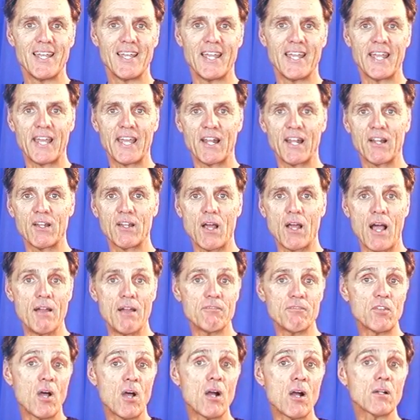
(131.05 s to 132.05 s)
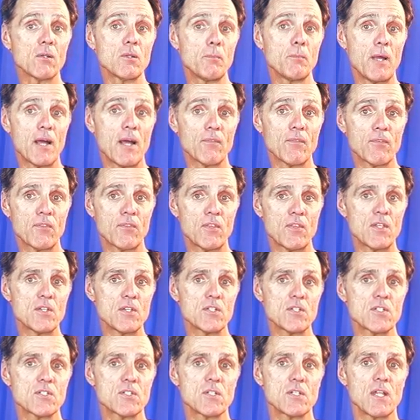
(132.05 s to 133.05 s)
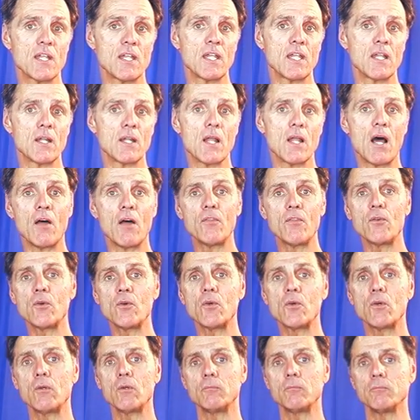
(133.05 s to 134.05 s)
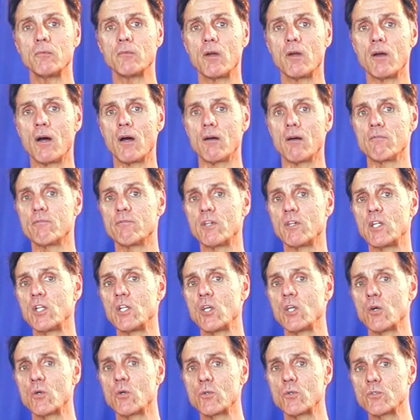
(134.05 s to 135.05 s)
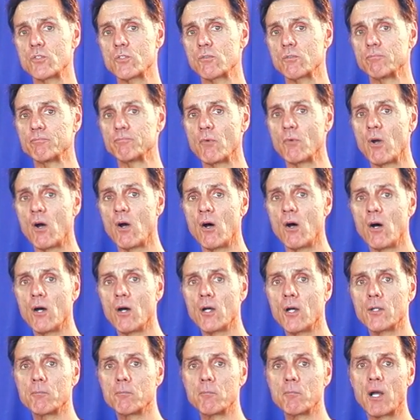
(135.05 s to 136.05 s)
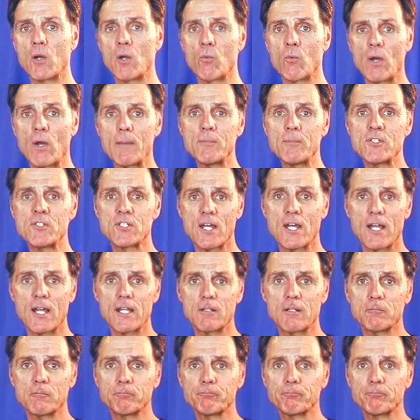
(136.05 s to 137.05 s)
And I've talked about this in other videos on my website,